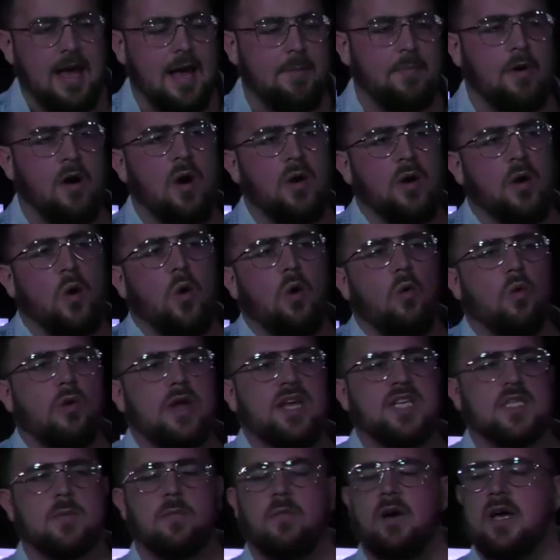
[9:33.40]
And about the whole
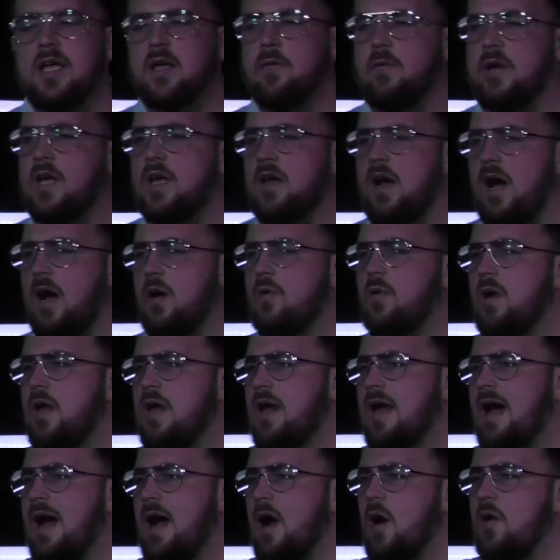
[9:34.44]
reason why
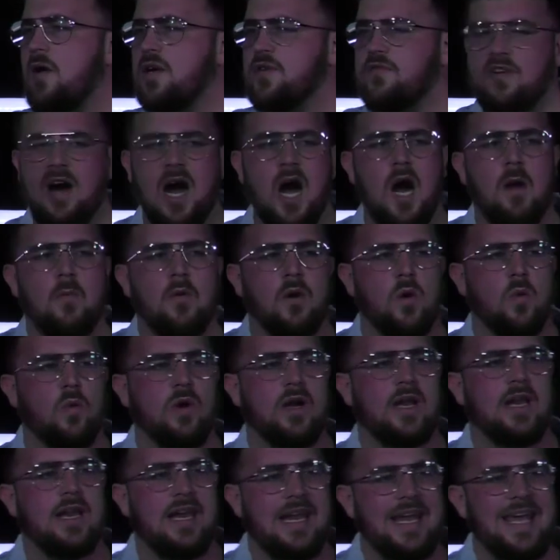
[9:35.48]
a farmer
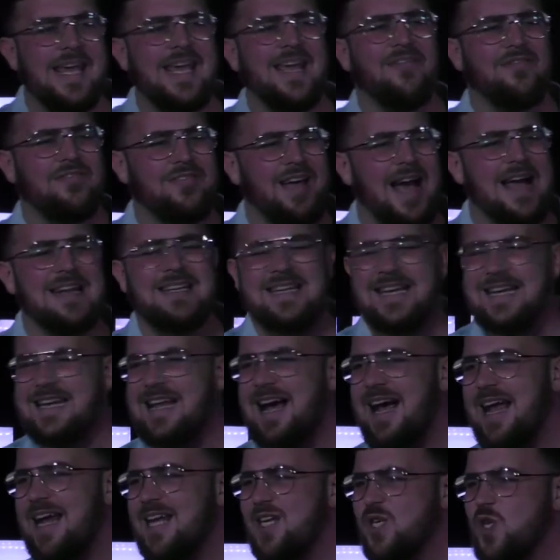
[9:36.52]
would leave
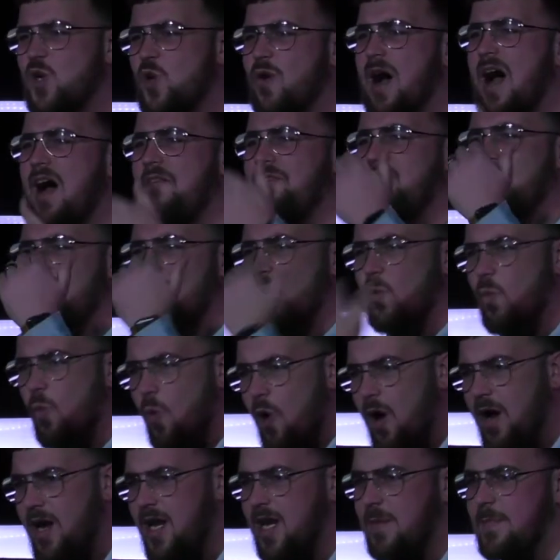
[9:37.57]
99 to go after the
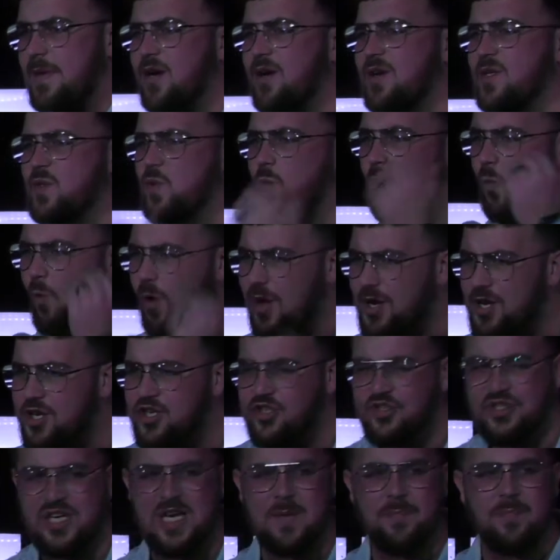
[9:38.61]
one, because one
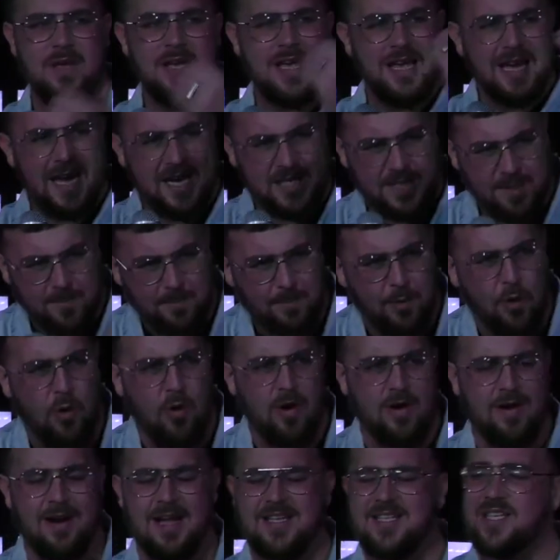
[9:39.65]
sheep is
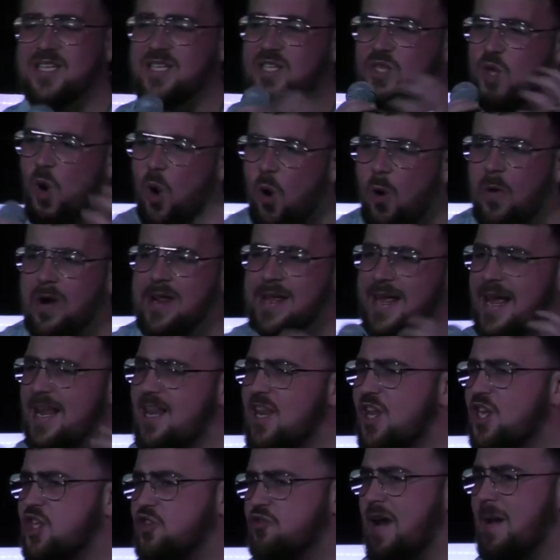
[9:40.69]
important. That's a story
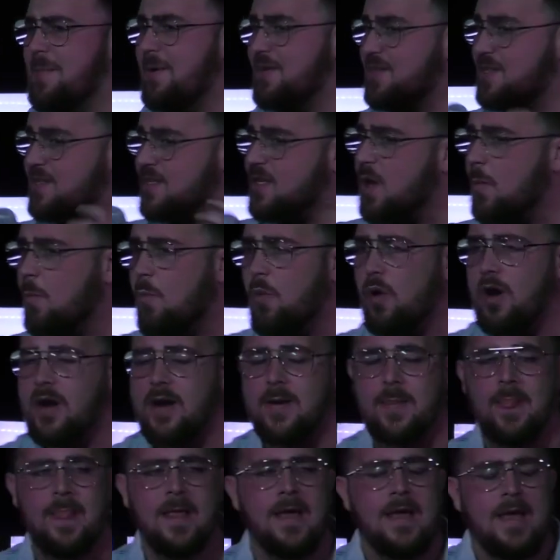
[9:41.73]
illustrating about
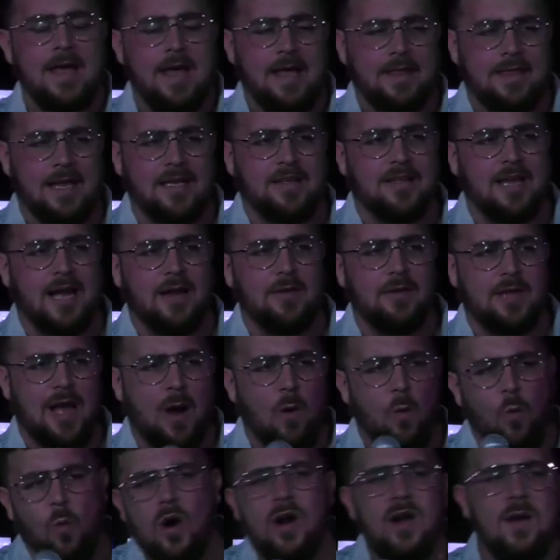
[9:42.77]
someone that
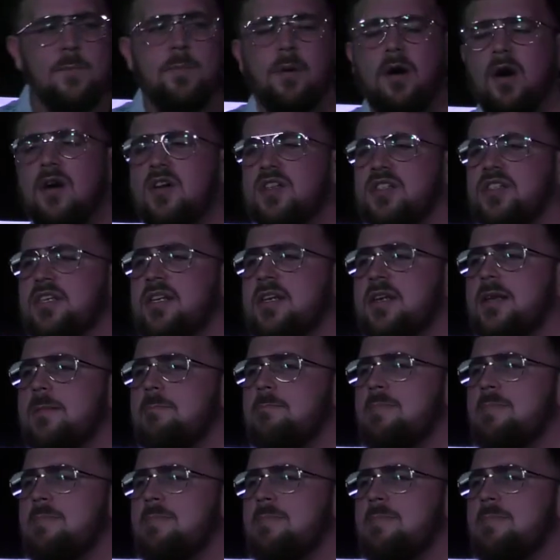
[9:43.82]
one person